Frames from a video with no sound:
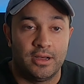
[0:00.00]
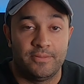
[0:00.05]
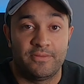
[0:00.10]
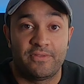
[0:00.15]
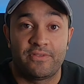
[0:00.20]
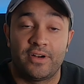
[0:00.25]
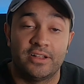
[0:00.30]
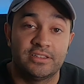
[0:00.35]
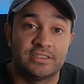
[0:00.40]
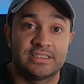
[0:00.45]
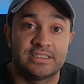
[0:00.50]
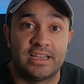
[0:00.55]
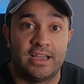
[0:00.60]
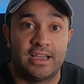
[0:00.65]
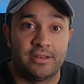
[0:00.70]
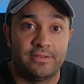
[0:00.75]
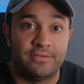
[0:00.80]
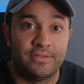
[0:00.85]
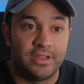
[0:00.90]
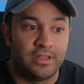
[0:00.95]
front
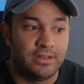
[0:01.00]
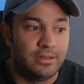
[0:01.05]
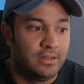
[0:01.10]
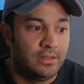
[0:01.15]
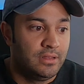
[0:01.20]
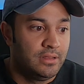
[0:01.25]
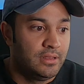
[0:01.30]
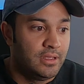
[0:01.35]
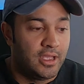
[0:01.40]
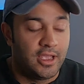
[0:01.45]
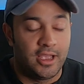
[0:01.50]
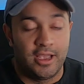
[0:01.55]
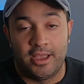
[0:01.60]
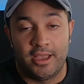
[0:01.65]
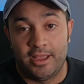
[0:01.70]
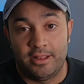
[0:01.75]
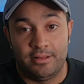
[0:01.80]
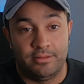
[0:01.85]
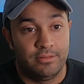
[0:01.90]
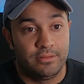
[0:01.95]
side of it,
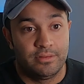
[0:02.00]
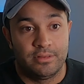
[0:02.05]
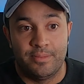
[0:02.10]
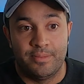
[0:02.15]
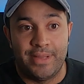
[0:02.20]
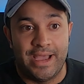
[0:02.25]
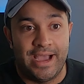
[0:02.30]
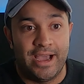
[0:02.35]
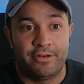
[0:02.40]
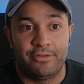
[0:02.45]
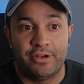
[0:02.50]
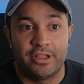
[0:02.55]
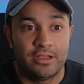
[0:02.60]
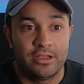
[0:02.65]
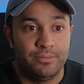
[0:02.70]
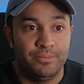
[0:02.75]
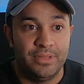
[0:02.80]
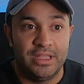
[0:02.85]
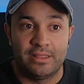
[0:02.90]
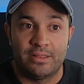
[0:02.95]
and the battery
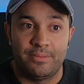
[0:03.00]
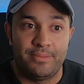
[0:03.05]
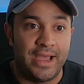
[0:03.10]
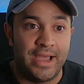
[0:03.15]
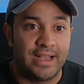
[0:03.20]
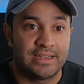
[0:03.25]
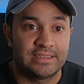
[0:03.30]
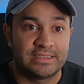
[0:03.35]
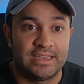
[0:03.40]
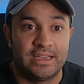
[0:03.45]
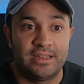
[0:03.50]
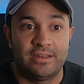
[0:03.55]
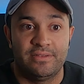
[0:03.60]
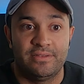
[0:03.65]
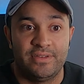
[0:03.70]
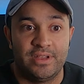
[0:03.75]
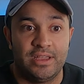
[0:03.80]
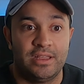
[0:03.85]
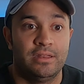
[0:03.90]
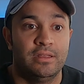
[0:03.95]
could be in the back side
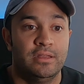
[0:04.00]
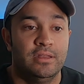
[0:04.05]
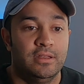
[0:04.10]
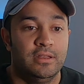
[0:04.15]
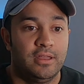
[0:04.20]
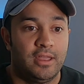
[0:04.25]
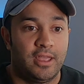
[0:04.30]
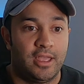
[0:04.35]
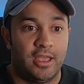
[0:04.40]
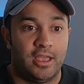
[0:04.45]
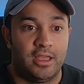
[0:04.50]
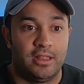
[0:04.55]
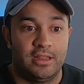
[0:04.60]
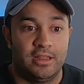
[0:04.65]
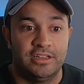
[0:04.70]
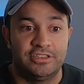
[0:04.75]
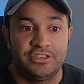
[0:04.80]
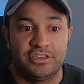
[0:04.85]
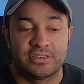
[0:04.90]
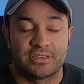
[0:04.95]
of it, and
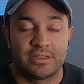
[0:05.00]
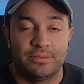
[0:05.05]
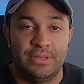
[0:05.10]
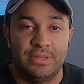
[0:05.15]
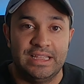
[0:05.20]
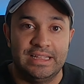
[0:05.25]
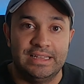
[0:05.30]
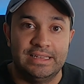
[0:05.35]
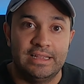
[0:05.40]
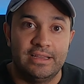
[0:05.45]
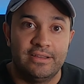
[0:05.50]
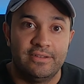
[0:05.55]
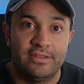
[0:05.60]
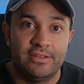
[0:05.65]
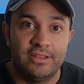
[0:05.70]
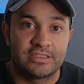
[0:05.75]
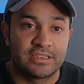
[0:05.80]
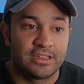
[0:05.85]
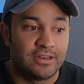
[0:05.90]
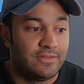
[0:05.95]
it's just going
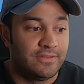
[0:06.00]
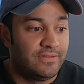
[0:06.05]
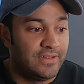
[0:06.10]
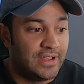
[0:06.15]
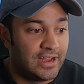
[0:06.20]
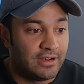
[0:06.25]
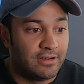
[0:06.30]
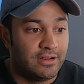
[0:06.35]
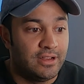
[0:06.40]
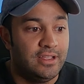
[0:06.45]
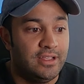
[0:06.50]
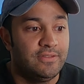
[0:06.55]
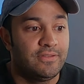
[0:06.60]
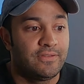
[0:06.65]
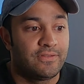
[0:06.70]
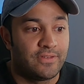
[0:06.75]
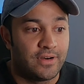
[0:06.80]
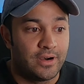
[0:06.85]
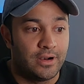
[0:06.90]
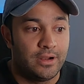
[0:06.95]
to vary
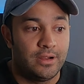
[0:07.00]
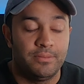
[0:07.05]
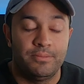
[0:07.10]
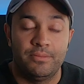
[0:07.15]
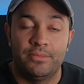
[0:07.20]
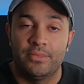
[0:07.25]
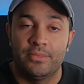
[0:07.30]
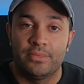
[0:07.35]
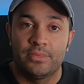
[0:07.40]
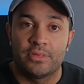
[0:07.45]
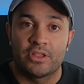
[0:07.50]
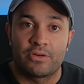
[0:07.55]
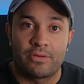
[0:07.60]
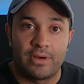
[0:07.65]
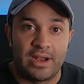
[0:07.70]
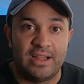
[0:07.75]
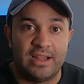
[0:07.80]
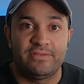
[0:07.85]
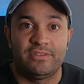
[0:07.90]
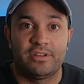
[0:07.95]
from
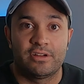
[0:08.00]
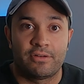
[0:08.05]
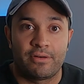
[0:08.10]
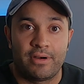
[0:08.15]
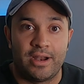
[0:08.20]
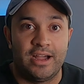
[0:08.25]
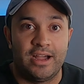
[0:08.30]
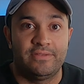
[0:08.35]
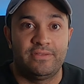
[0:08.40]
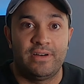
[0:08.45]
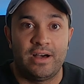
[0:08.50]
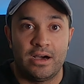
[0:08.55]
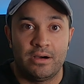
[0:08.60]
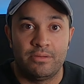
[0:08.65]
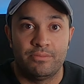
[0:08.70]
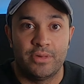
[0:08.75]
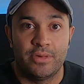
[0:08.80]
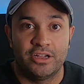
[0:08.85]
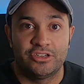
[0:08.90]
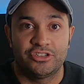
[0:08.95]
craft to craft how
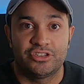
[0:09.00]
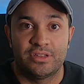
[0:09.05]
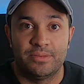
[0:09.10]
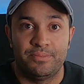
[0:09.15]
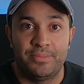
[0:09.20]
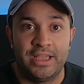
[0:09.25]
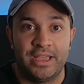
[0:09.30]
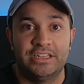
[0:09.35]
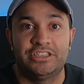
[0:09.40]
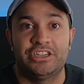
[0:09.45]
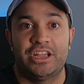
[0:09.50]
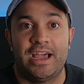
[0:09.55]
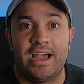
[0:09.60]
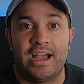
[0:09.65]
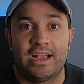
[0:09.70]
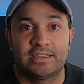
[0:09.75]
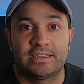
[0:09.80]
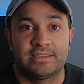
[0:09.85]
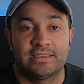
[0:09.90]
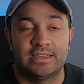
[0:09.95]
much the pitch
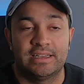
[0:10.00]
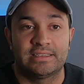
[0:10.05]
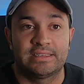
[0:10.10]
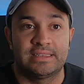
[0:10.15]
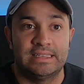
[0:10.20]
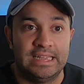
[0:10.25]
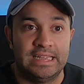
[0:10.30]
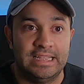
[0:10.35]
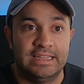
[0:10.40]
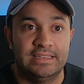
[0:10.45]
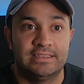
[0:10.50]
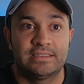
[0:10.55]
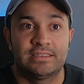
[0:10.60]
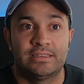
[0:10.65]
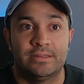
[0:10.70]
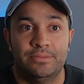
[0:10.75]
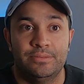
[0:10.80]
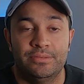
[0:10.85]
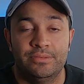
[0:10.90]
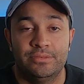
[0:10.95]
axis needs
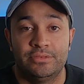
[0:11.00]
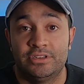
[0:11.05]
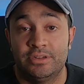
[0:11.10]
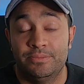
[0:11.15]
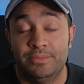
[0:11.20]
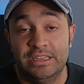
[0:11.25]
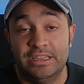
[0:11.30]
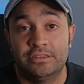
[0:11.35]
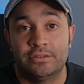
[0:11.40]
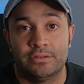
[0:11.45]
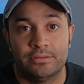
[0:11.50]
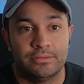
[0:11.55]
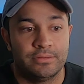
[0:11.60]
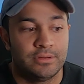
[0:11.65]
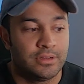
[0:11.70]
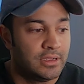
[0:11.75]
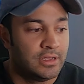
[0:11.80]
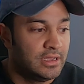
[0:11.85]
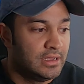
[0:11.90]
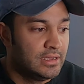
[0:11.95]
to be tuned.
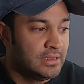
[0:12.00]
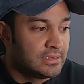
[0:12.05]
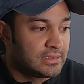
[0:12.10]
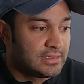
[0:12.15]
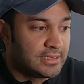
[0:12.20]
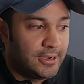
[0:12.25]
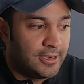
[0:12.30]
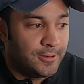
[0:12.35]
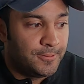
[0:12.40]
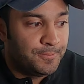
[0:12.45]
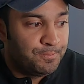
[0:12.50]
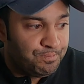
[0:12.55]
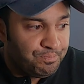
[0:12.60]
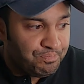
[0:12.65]
So